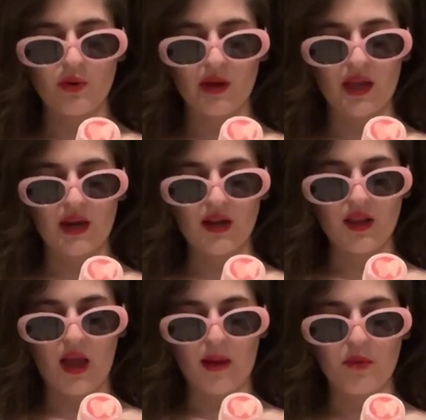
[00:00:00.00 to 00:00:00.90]
organic
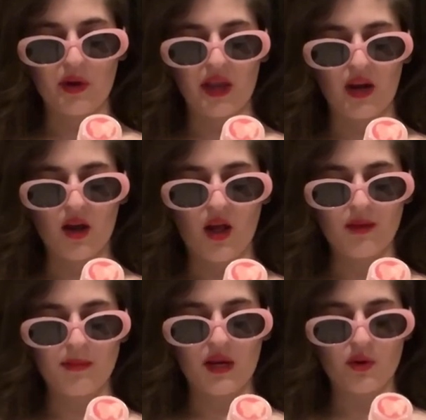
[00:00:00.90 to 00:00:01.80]
lime, organic
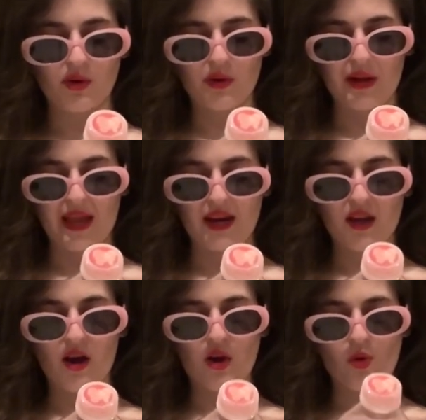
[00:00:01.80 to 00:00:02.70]
jalapeno, and organic
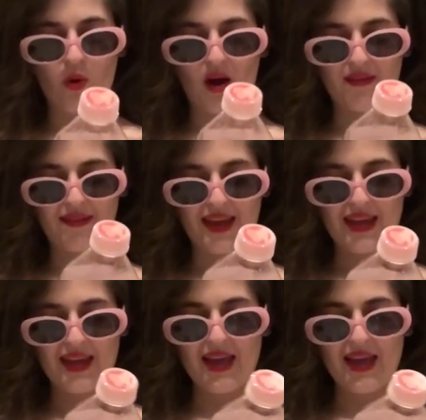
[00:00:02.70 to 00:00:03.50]
agave.